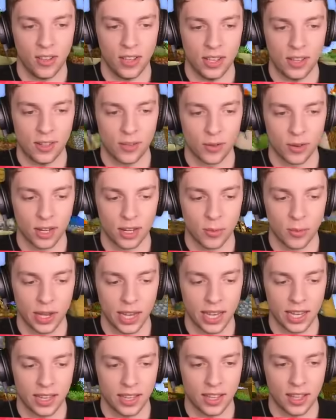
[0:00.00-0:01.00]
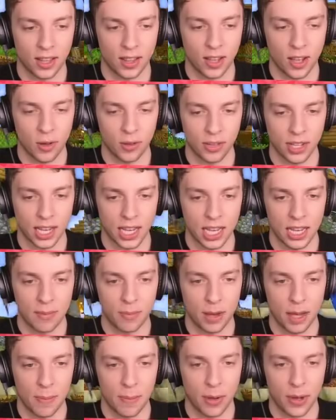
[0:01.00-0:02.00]
Oh, this is really weird. The turtle's like
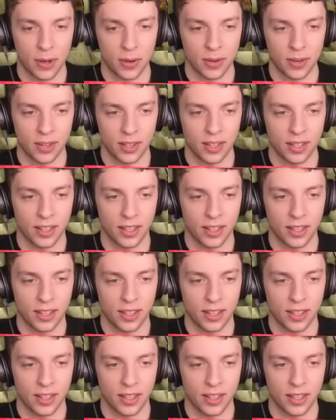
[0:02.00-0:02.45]
in my boat.